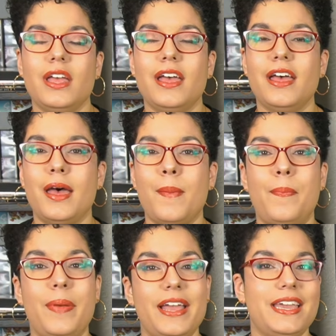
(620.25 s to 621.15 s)

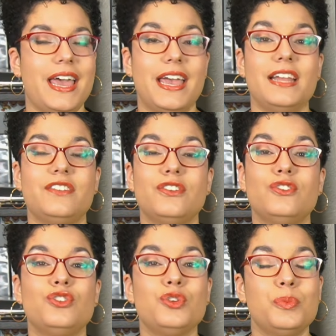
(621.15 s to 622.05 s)
But yeah, it's
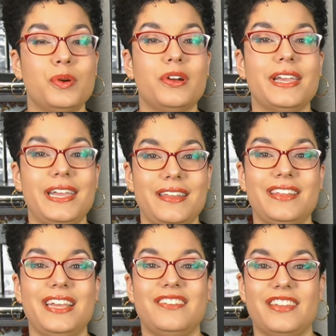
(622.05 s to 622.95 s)
super
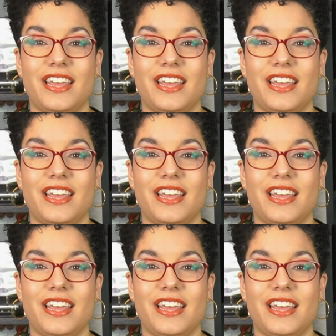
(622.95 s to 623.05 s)
easy to